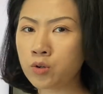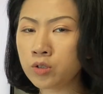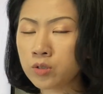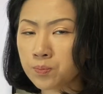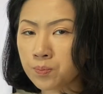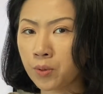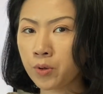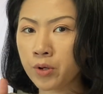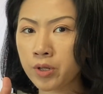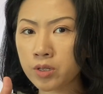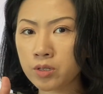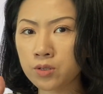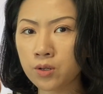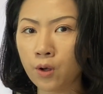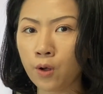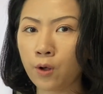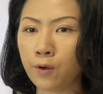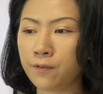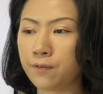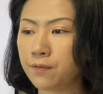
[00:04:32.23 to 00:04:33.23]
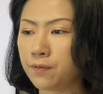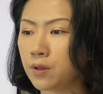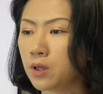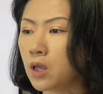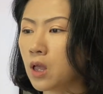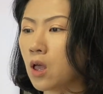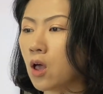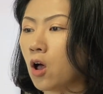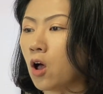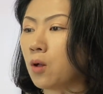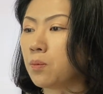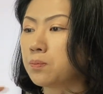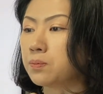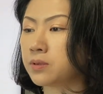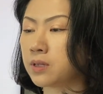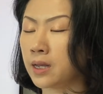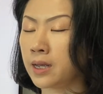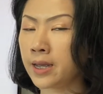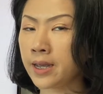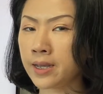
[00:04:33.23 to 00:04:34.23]
good point of
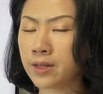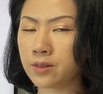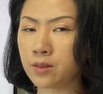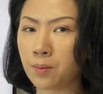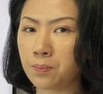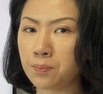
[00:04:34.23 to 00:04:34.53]
applying the